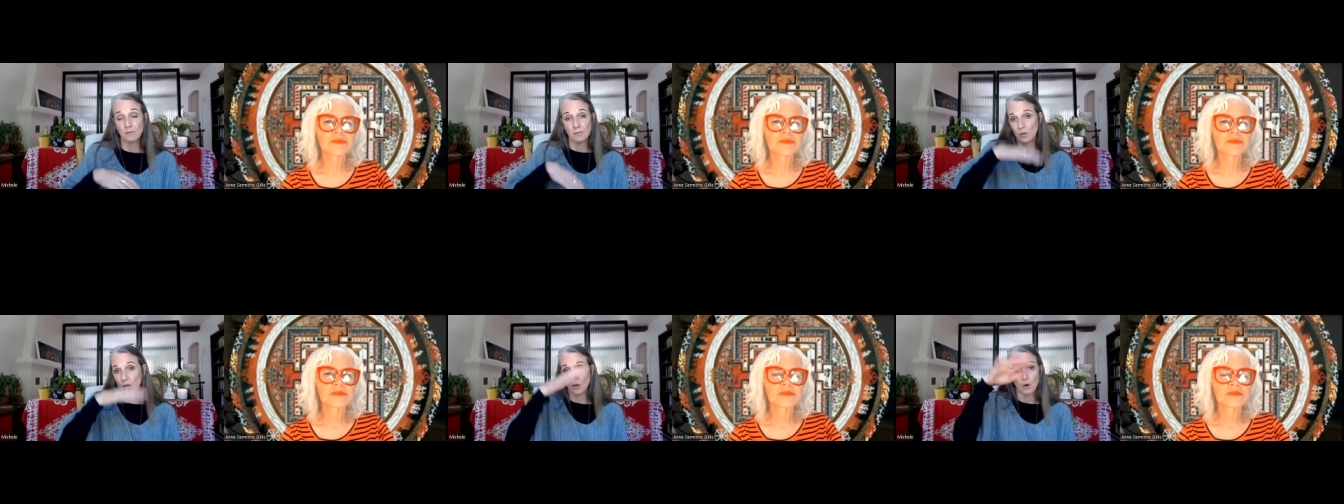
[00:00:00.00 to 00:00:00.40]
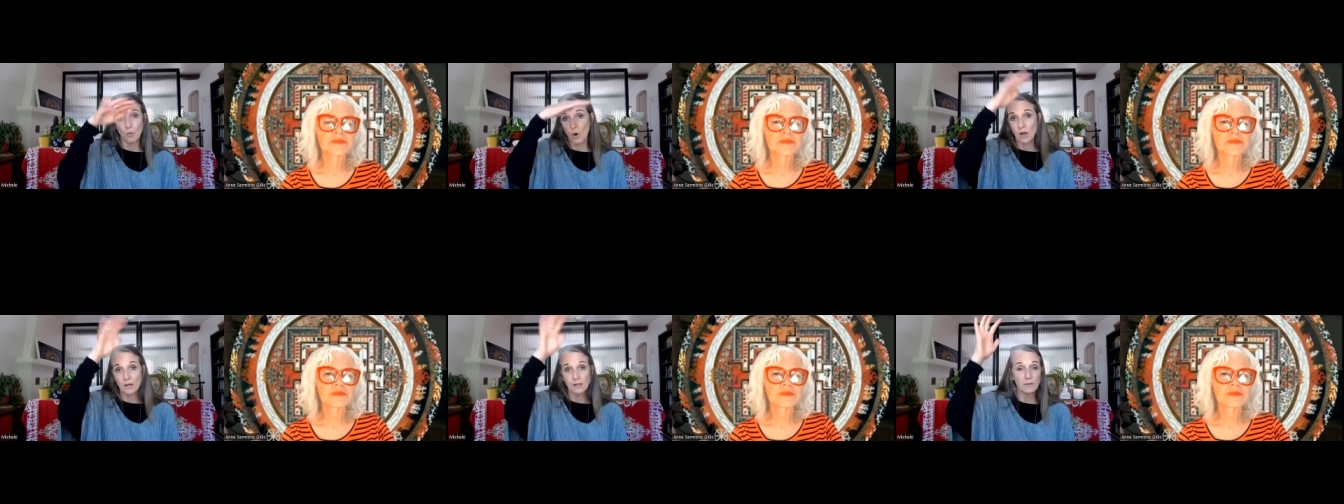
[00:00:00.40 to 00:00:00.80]

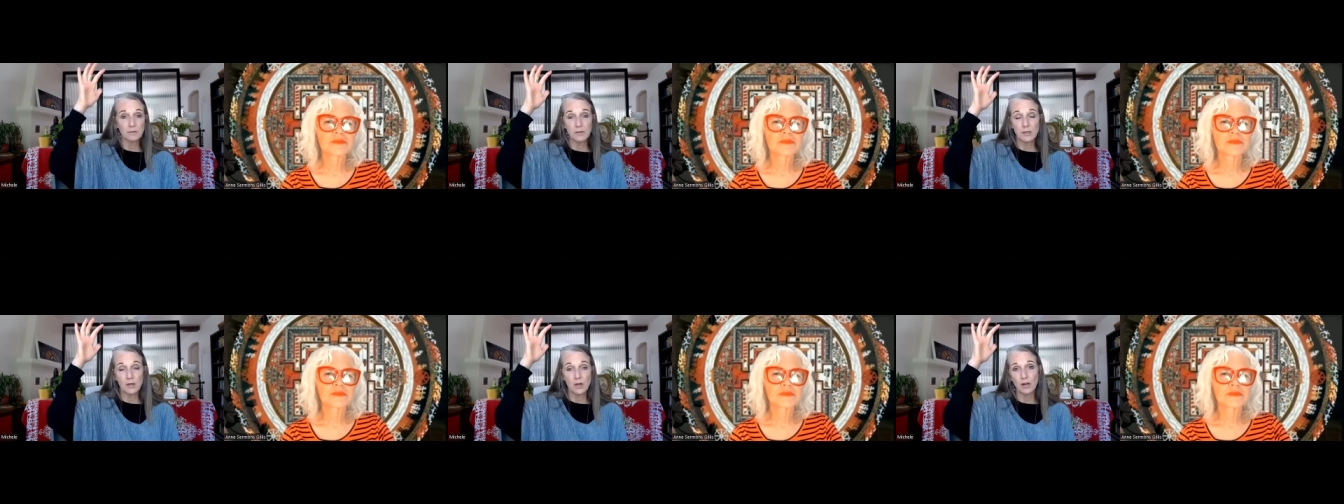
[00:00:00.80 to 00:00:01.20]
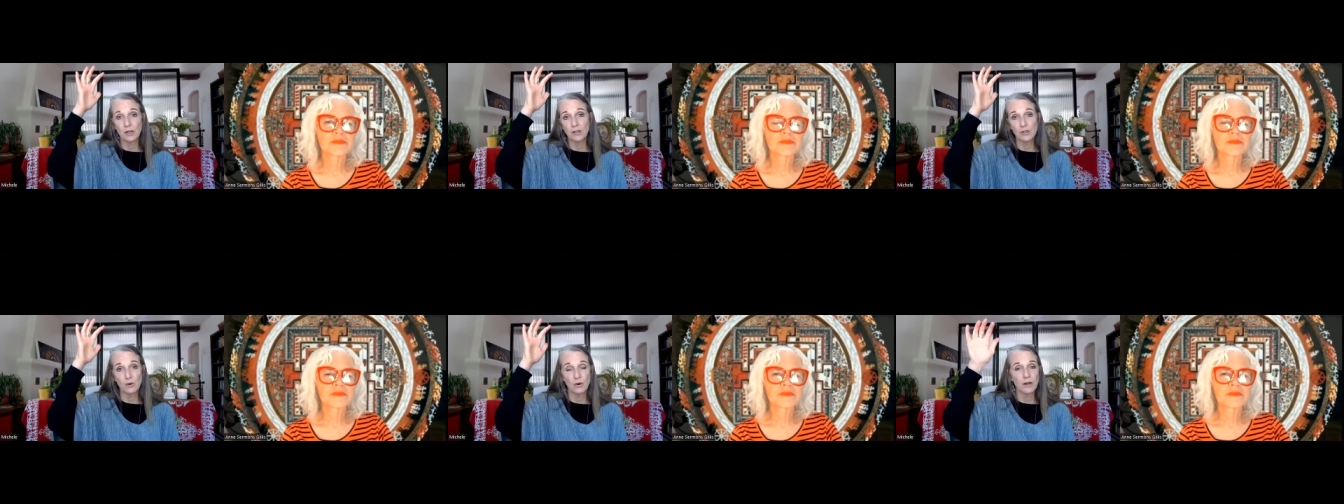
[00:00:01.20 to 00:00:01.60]
walked up to the
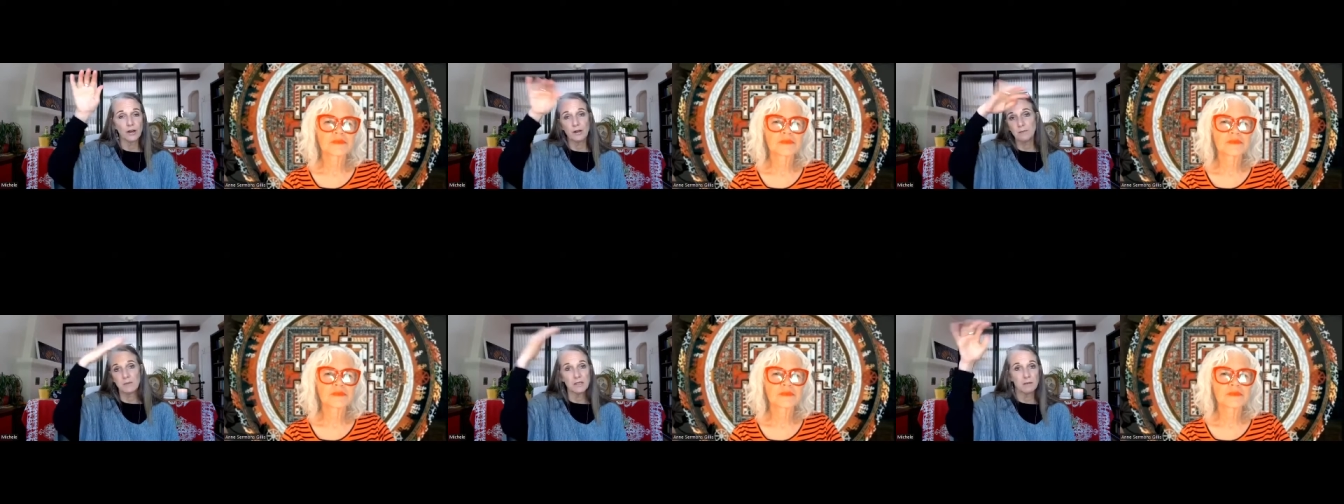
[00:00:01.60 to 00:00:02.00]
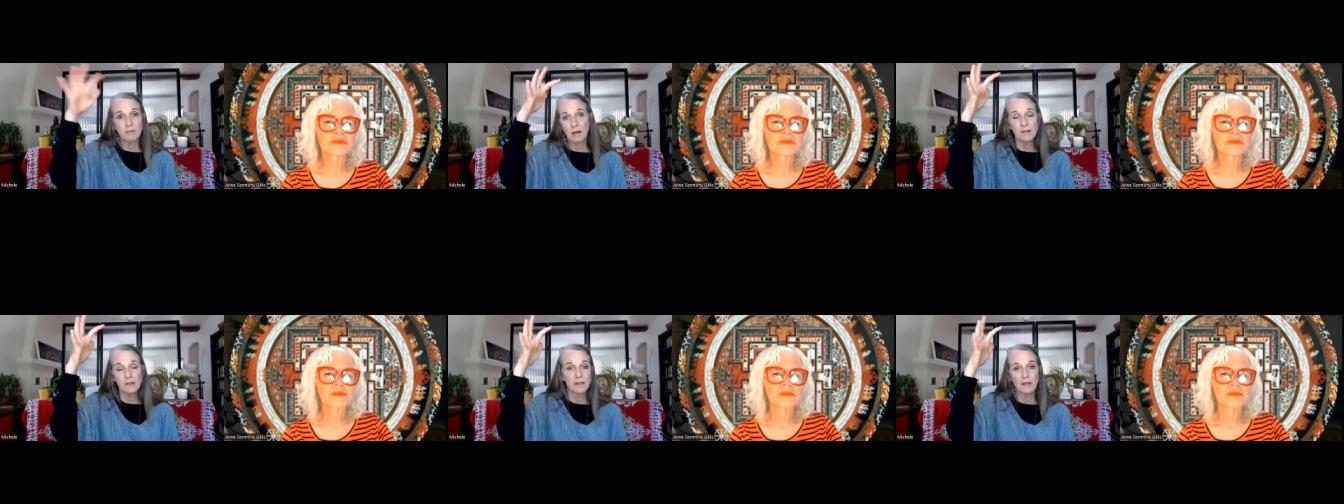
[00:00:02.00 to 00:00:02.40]
auditorium, did
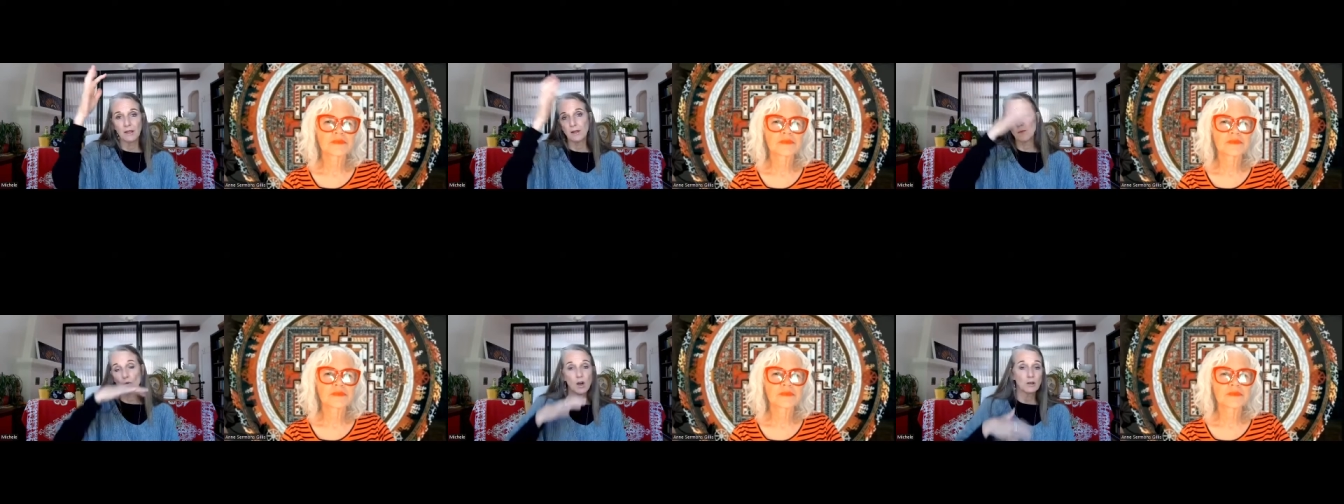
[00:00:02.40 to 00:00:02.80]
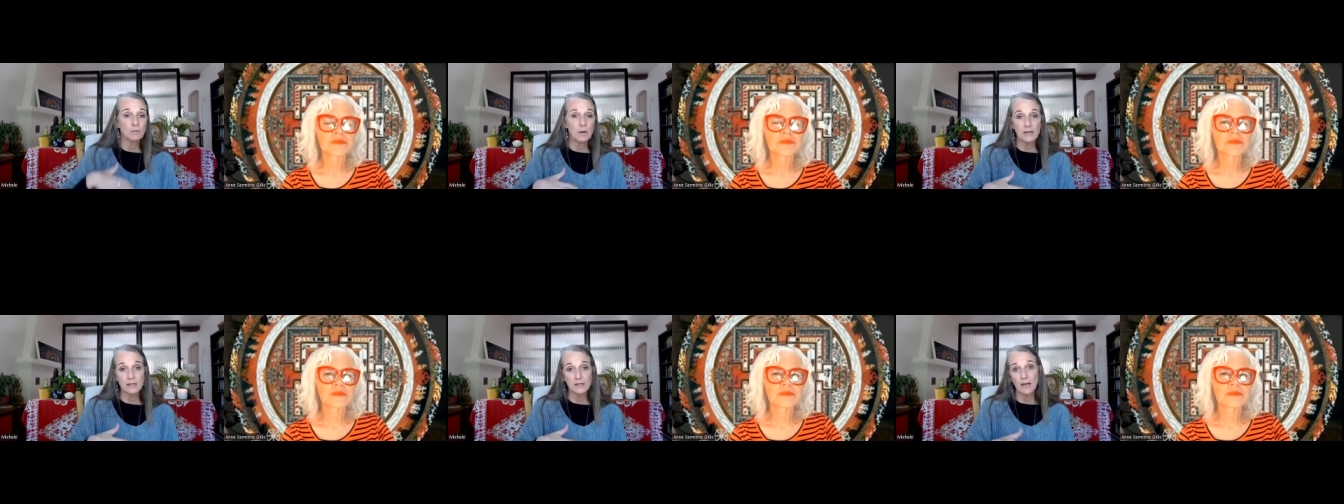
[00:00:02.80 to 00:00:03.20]
my thing, walked
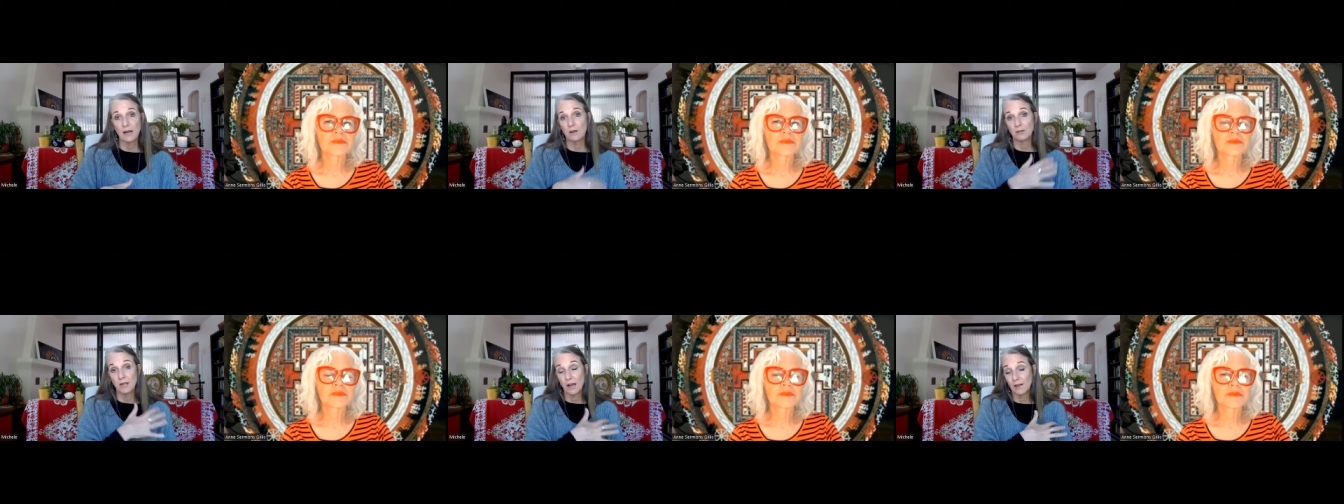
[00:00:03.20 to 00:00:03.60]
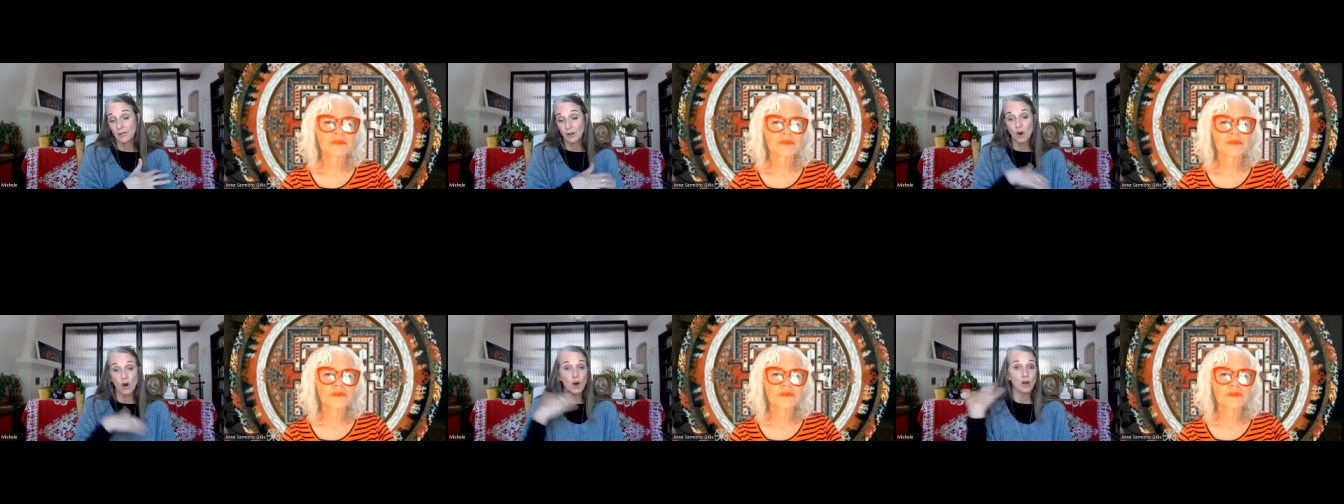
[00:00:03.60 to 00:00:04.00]
back down, got in the
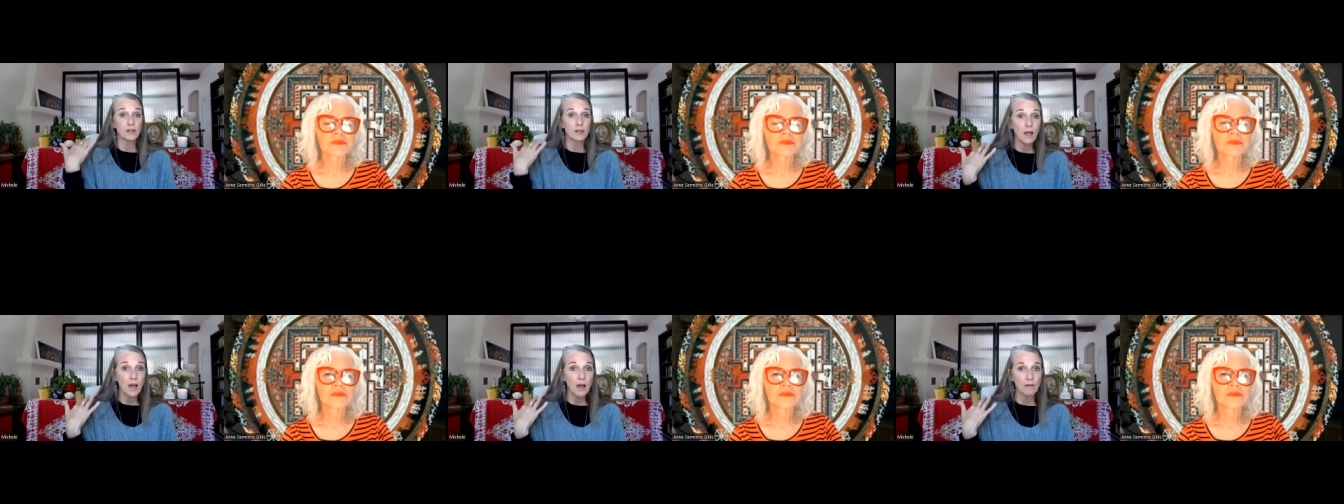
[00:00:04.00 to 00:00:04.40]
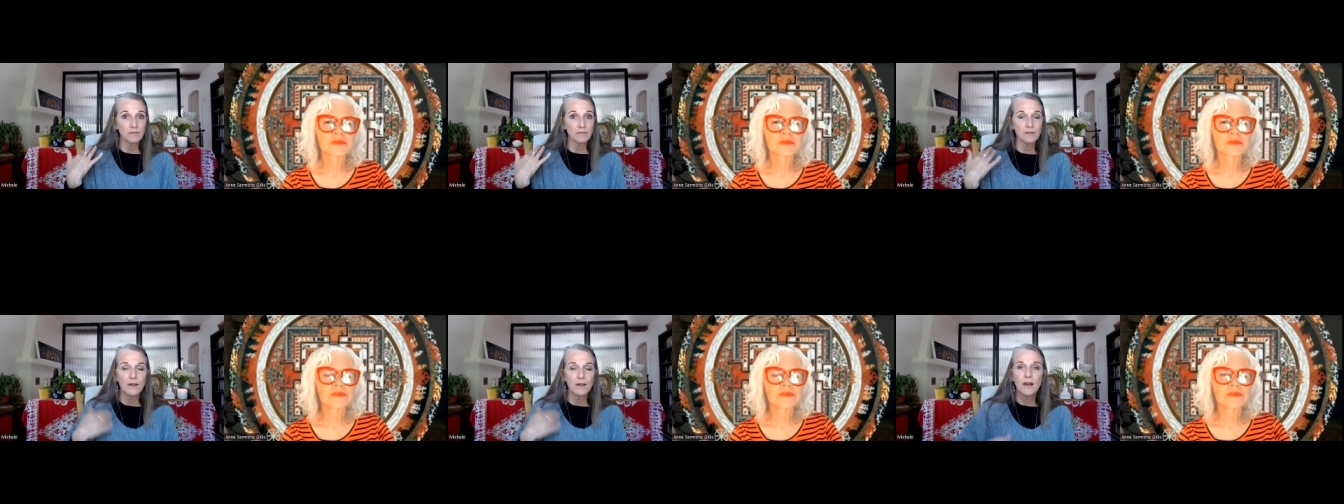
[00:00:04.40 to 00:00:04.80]
car, and left.